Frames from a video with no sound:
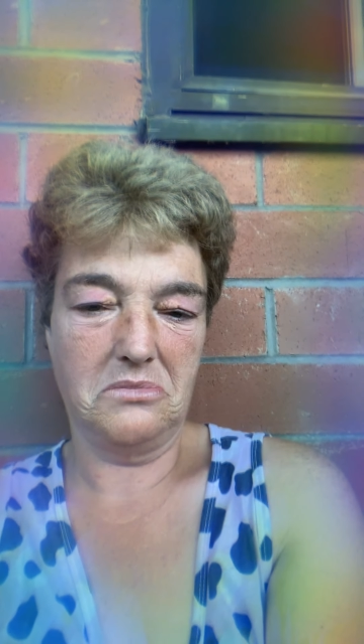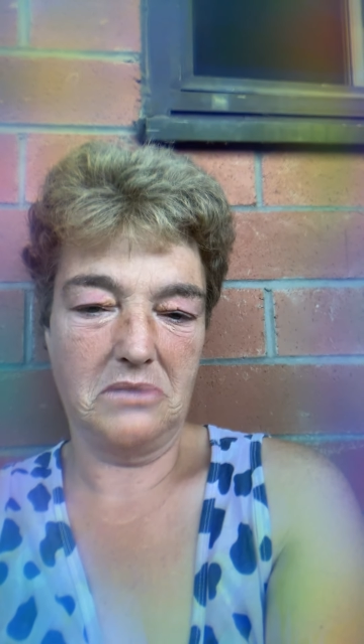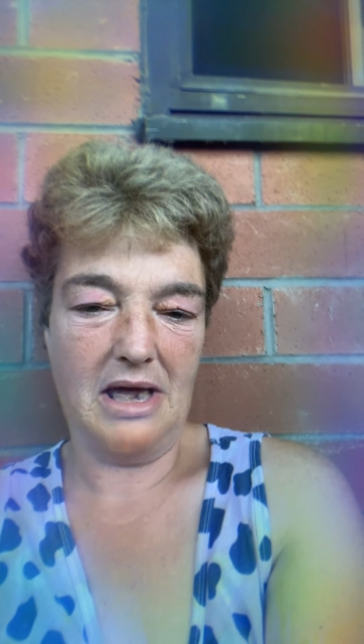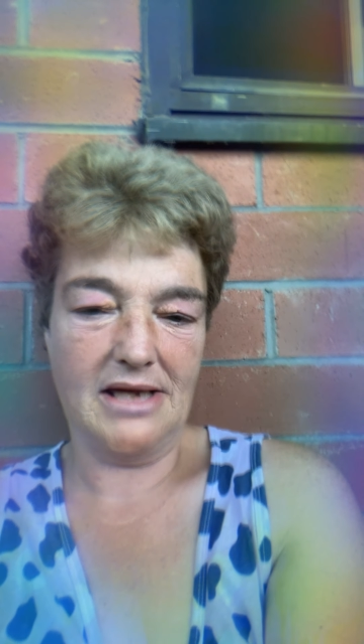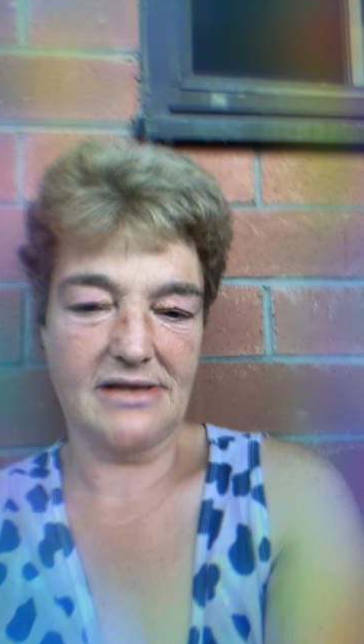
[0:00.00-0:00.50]

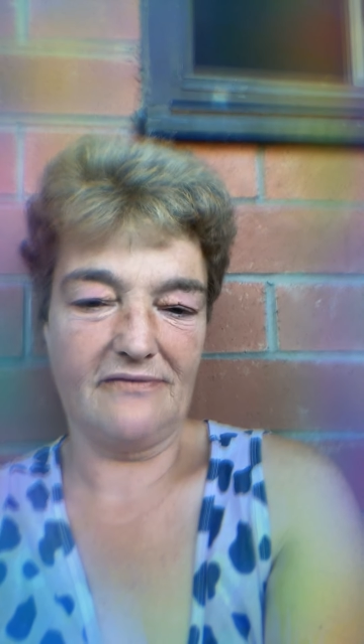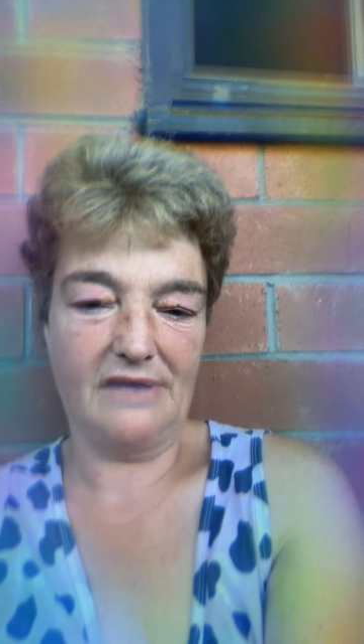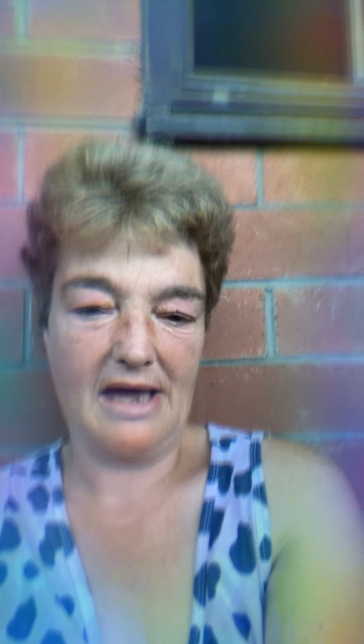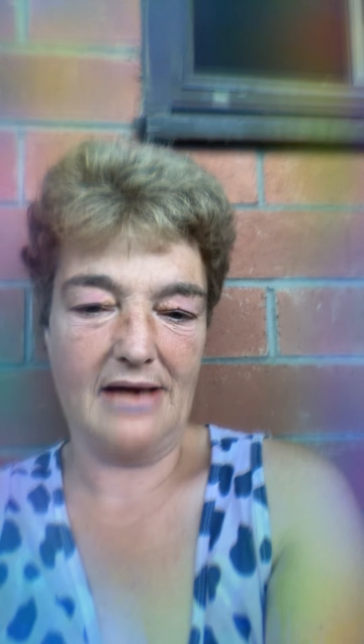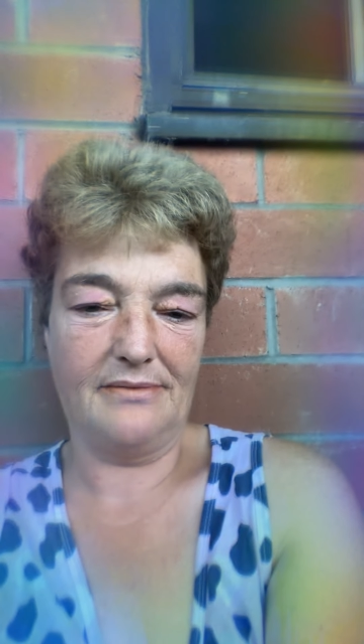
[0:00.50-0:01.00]
as of
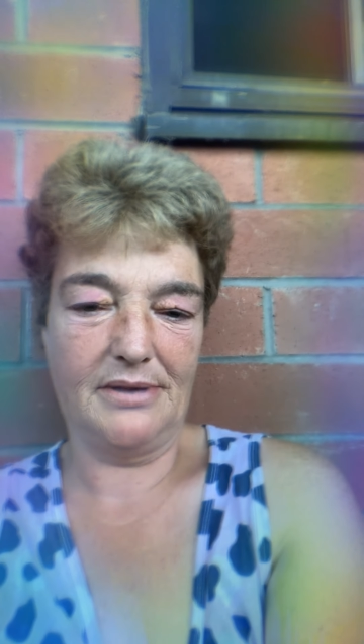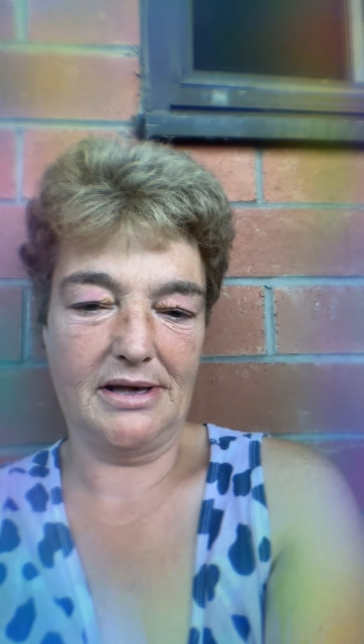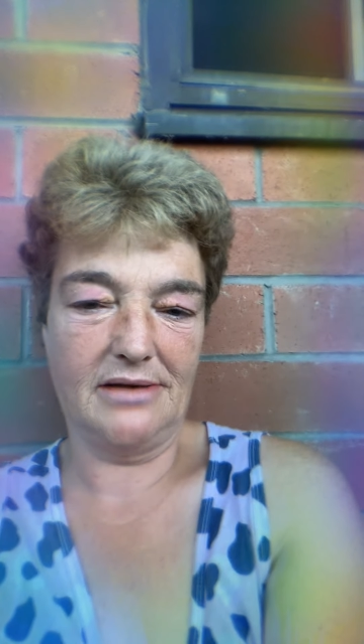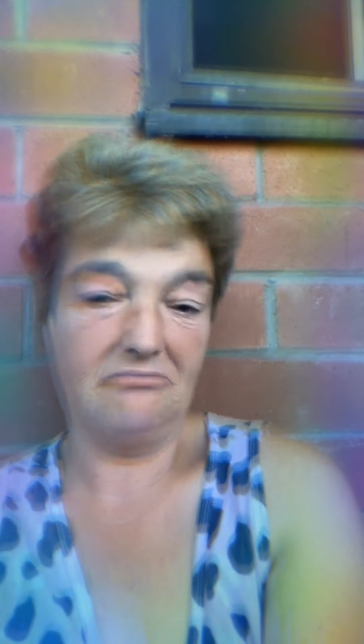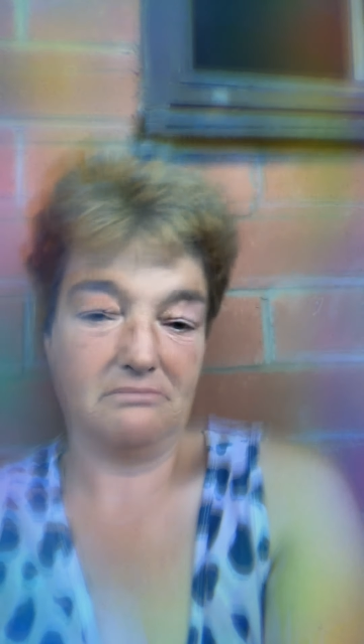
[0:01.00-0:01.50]
yet,
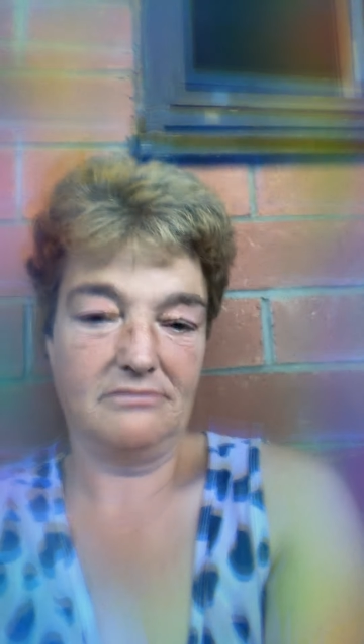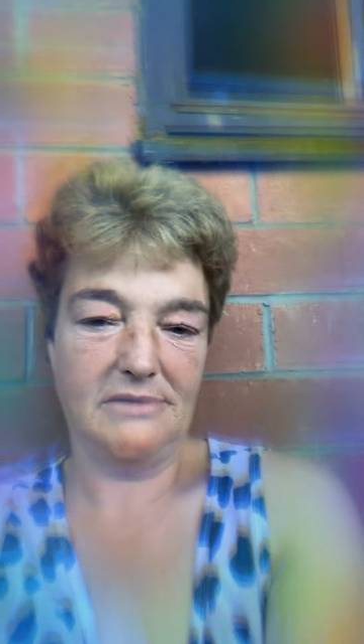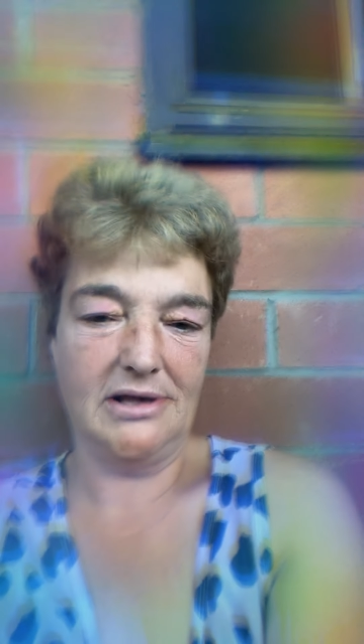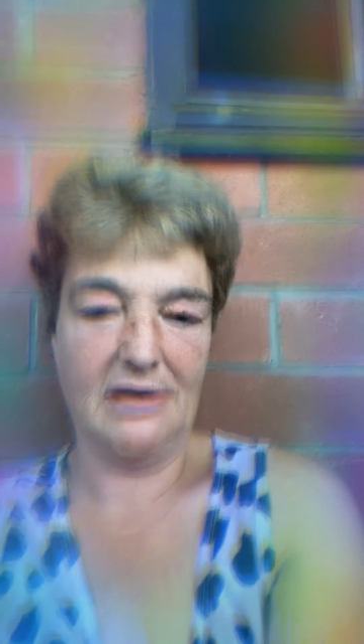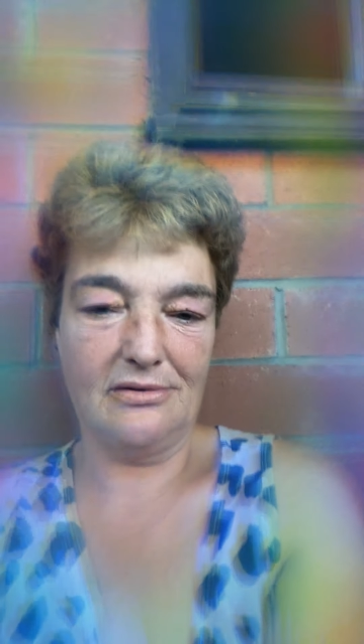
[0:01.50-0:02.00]
but,
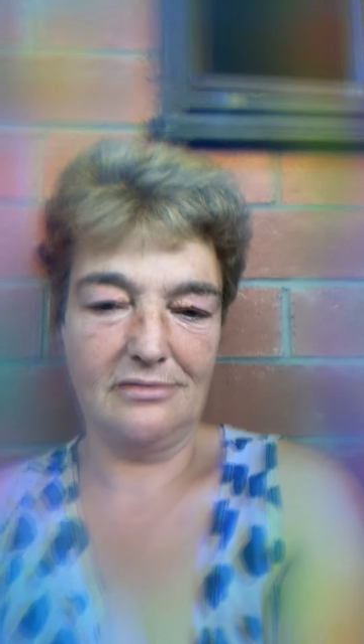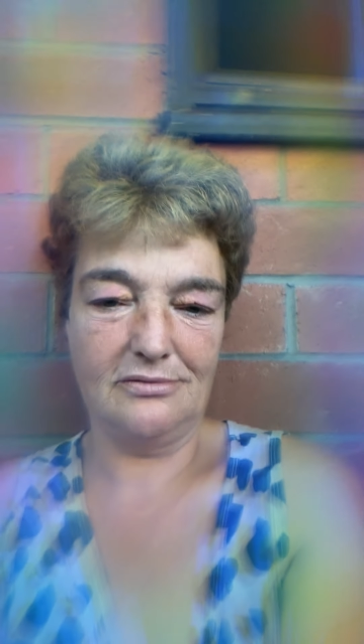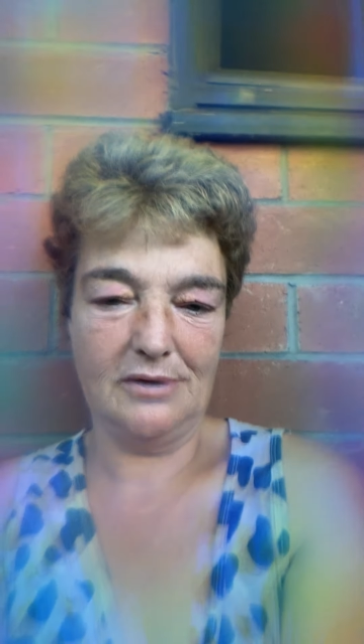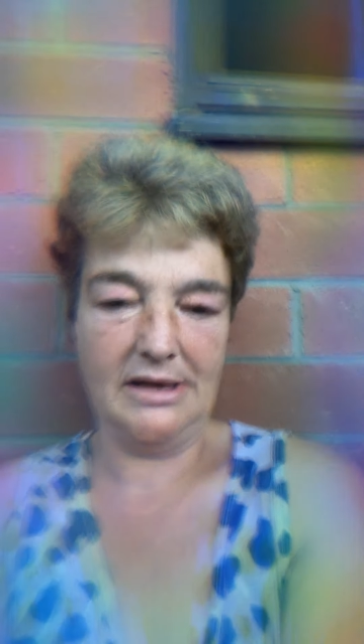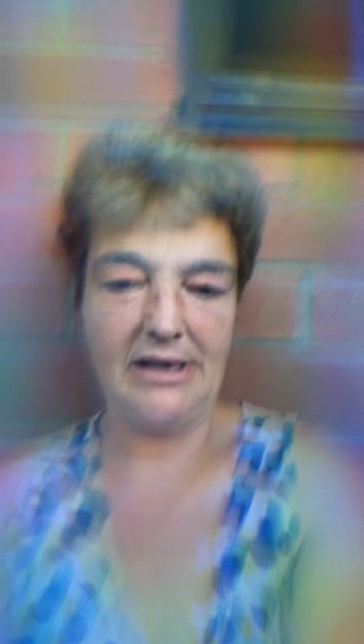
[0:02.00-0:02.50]
you know,
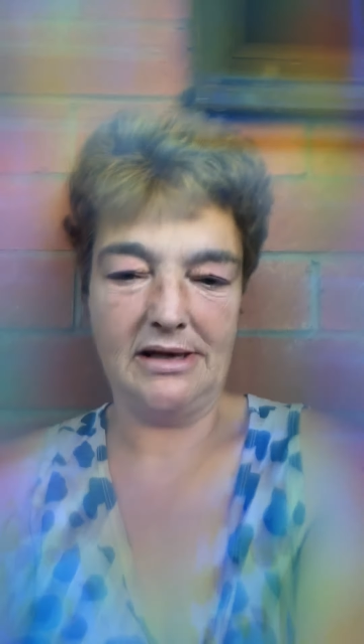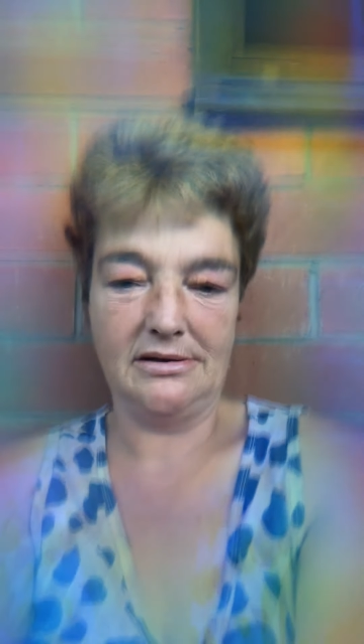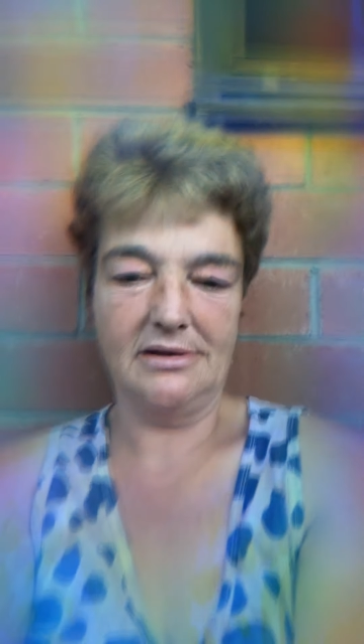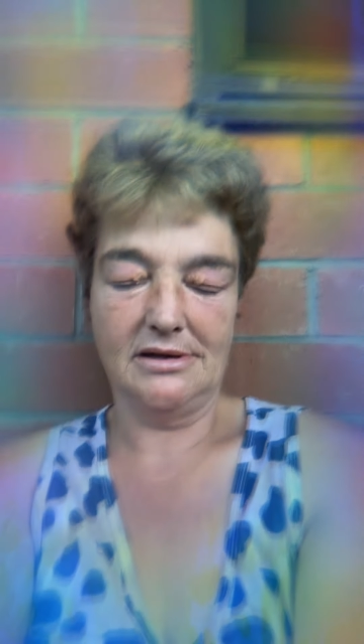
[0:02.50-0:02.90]
one day,